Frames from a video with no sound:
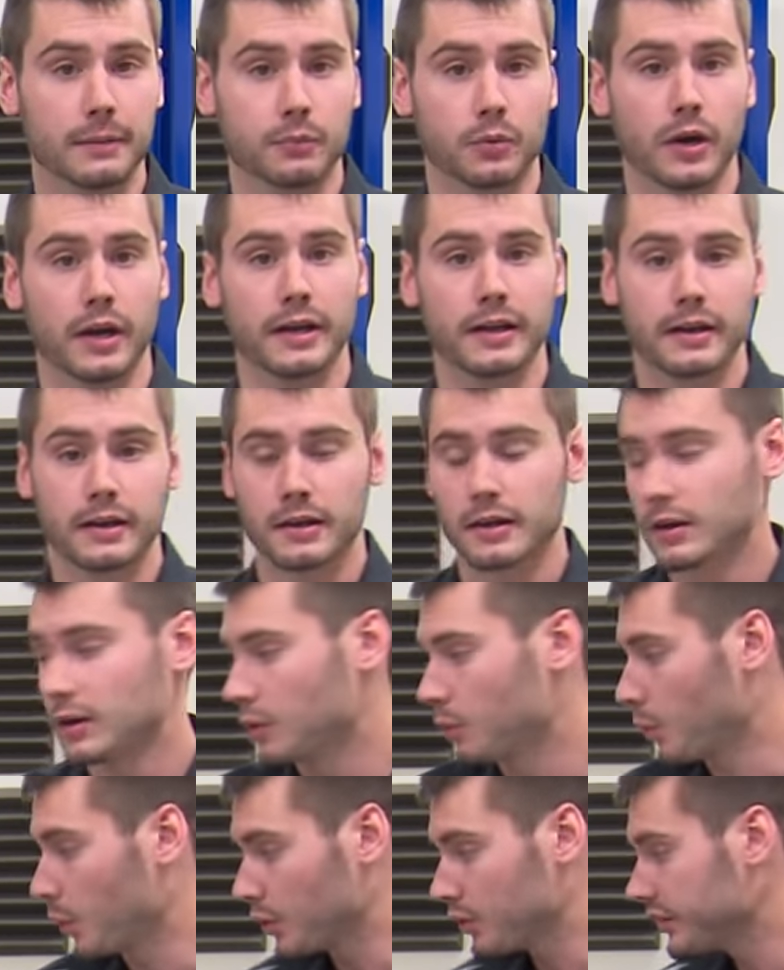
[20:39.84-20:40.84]
right?
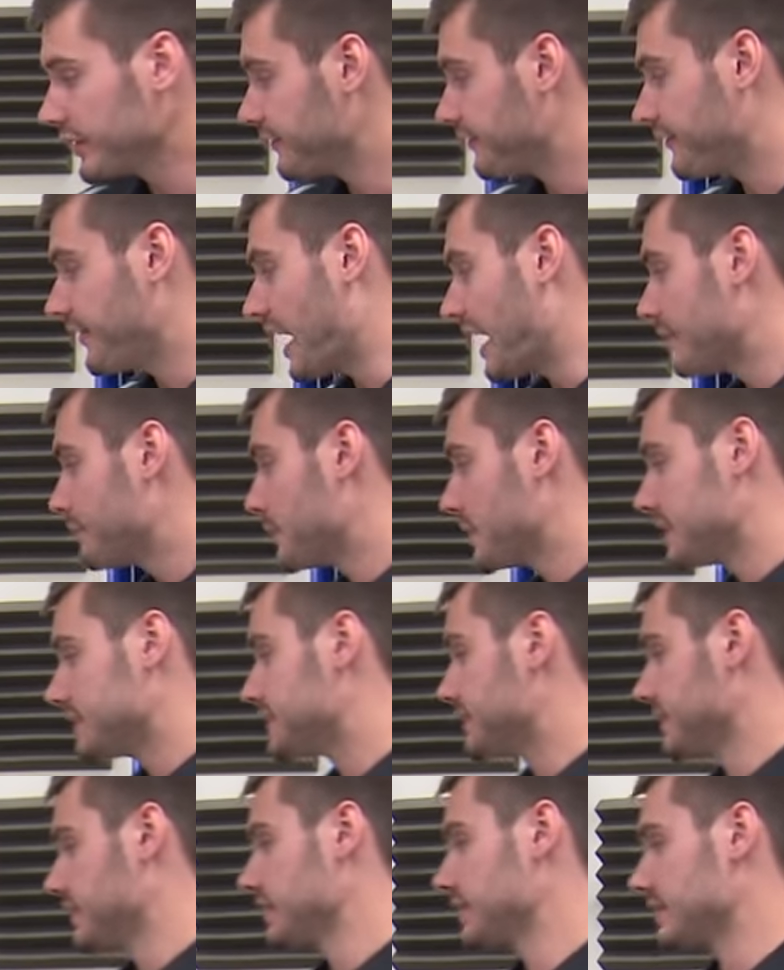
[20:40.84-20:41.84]
We're only five minutes
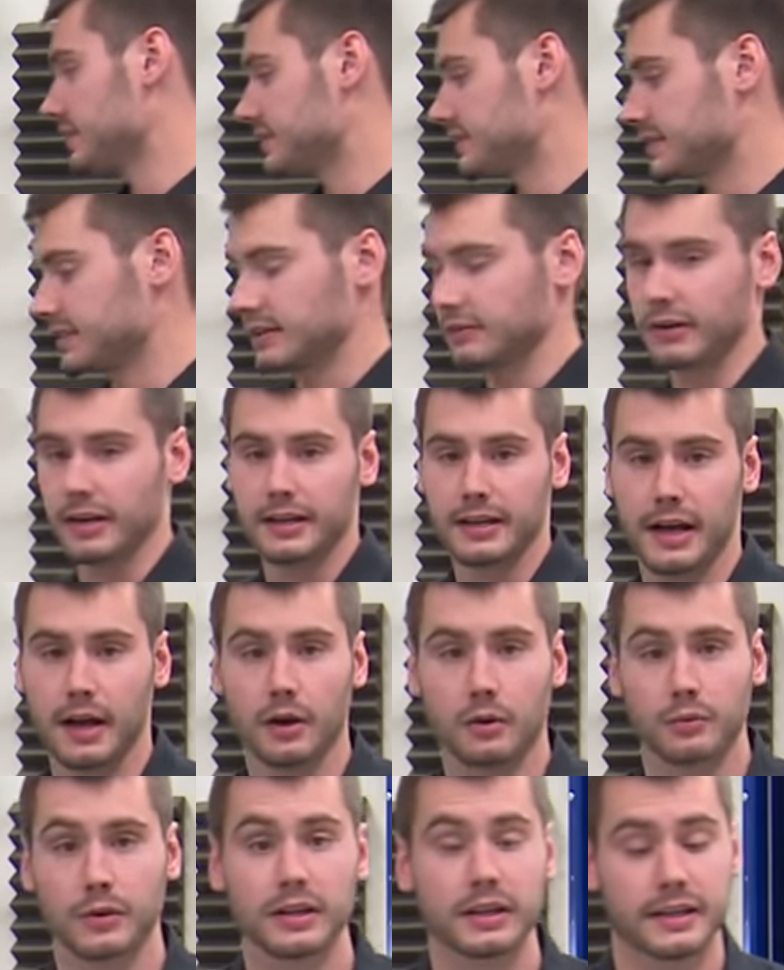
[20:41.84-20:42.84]
into this thing right now,
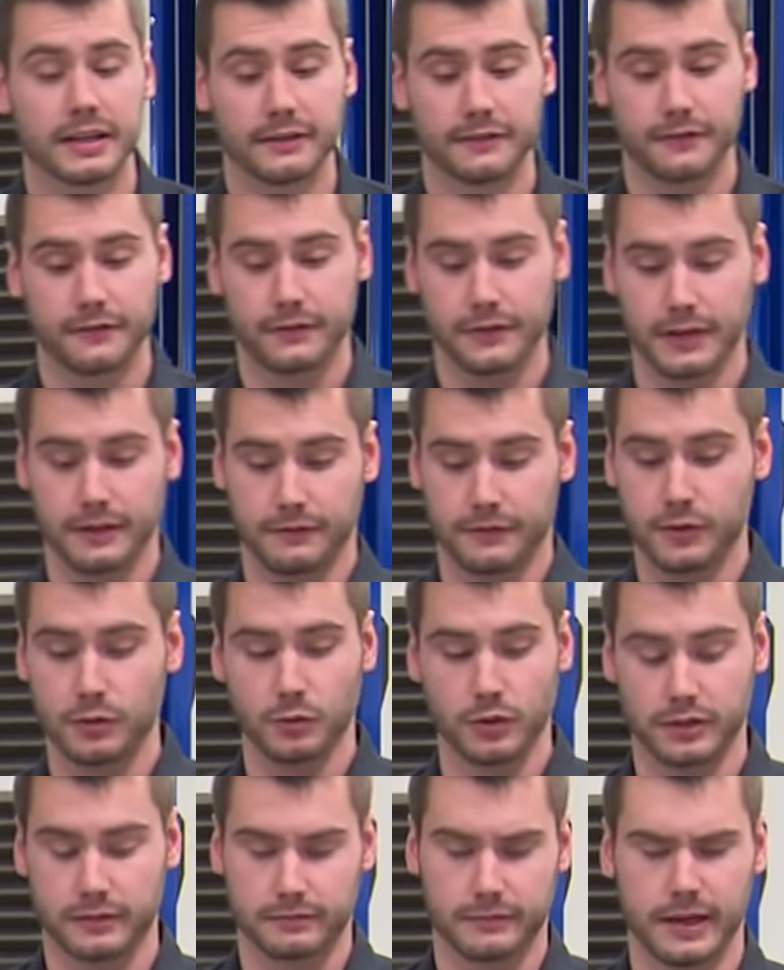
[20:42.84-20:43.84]
really, if, if you
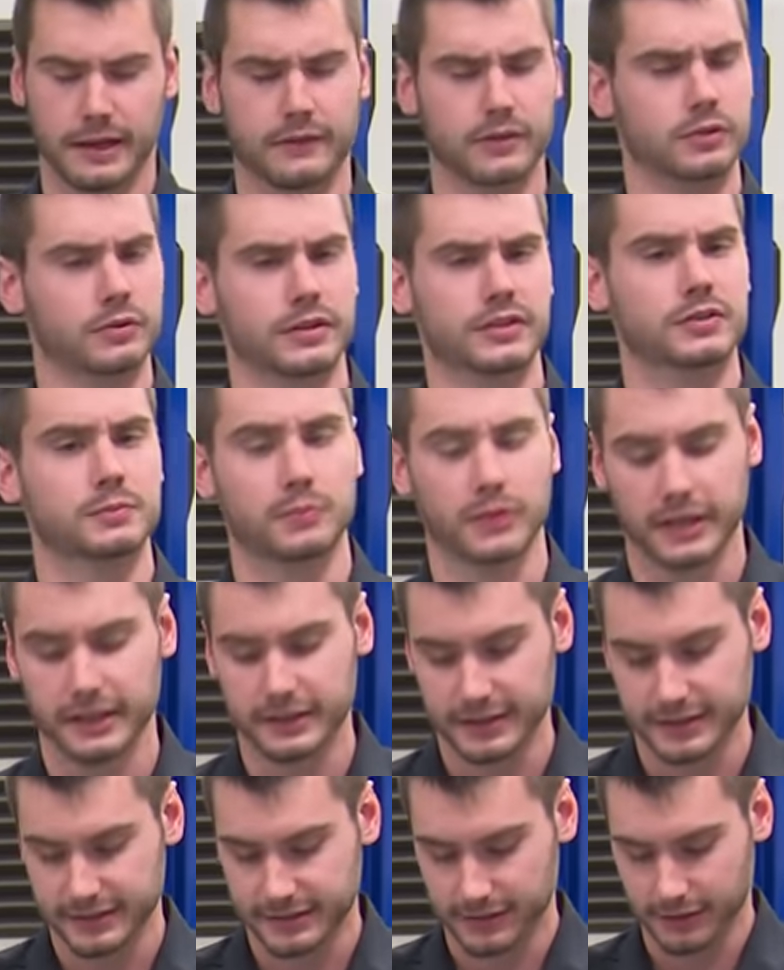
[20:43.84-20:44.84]
weren't having to explain
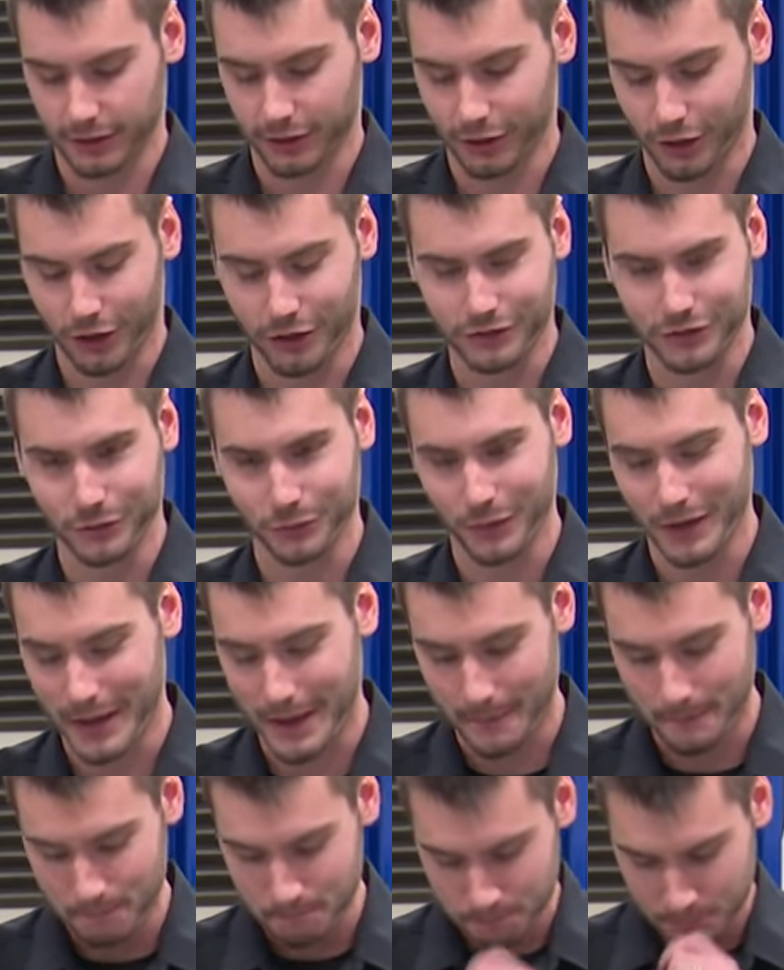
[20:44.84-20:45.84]
this along the way.
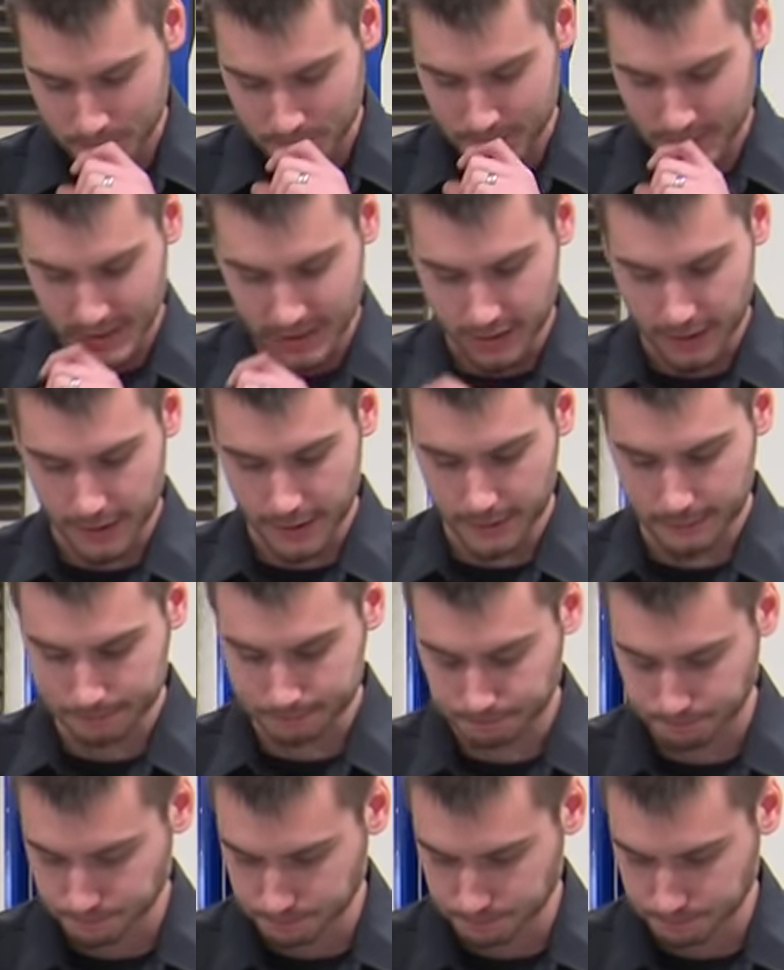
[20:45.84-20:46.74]
Um,